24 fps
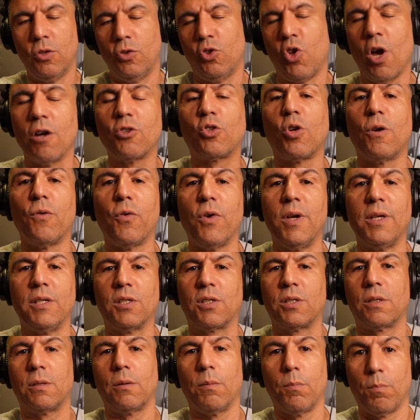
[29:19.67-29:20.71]
juncture of
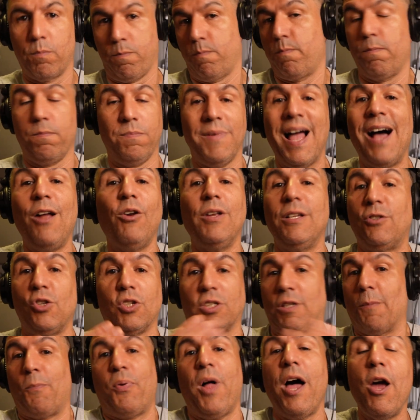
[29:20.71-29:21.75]
his, not only
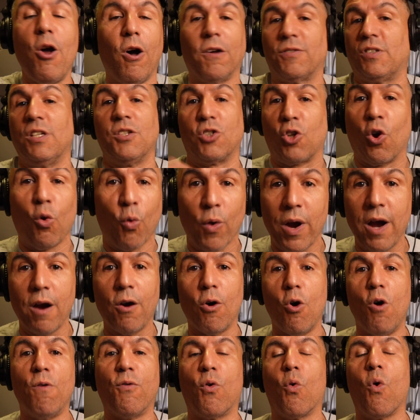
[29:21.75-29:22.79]
just the playoffs, his
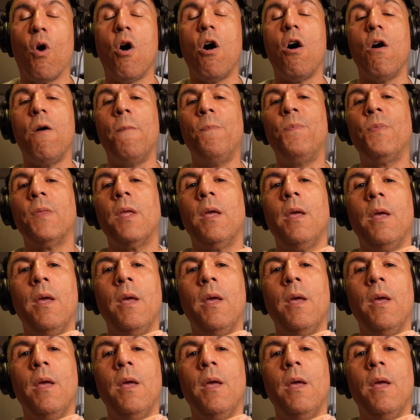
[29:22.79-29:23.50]
career overall,